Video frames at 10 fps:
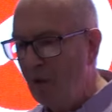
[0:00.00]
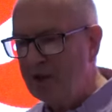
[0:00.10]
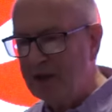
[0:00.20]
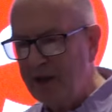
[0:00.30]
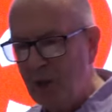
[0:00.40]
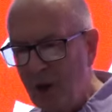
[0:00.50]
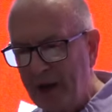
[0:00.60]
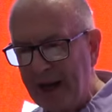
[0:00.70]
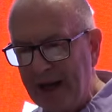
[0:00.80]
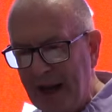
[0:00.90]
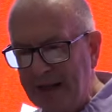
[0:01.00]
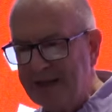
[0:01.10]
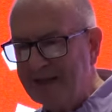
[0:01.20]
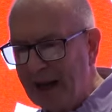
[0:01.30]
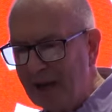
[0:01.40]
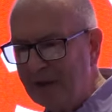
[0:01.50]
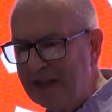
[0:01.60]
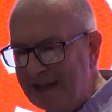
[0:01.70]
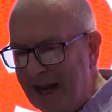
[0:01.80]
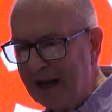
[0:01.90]
obviously, the working class itself
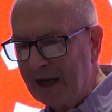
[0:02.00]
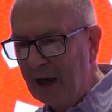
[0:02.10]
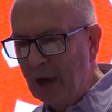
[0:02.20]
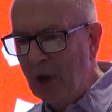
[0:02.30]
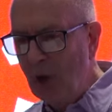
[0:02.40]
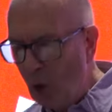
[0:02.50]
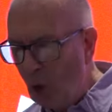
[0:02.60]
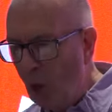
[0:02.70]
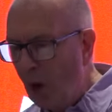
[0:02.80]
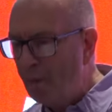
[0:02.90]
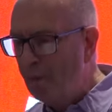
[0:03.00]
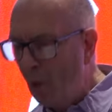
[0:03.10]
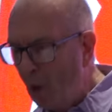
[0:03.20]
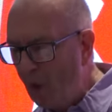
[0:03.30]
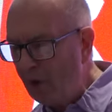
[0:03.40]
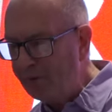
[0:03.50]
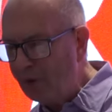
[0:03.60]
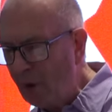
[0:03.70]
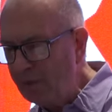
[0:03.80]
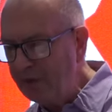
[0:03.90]
can take no more
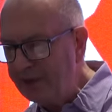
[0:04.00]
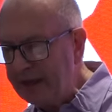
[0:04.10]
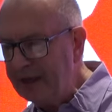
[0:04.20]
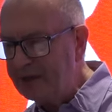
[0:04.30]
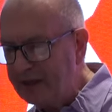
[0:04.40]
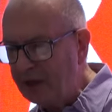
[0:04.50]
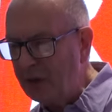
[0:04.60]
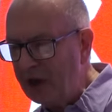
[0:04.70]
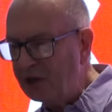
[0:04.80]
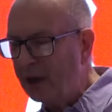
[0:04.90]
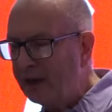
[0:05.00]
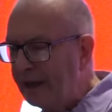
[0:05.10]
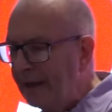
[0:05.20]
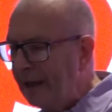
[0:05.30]
from the situation.